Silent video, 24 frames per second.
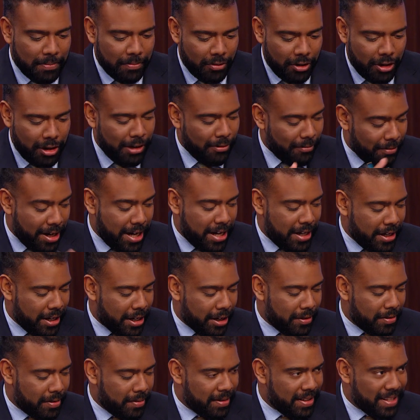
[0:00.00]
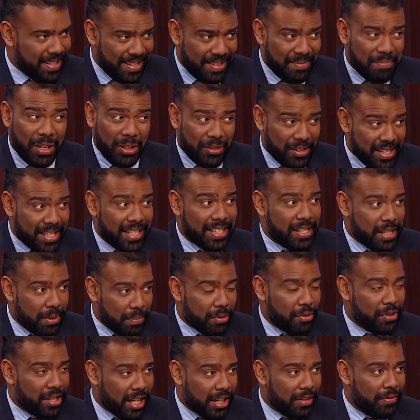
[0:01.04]
I'm right here, about
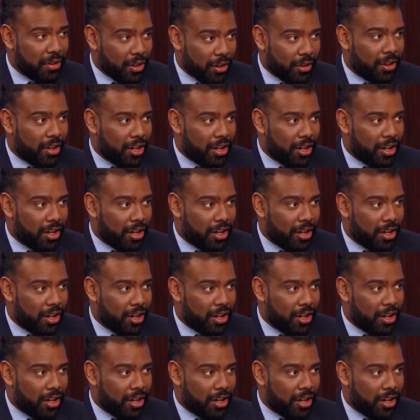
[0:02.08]
60% of your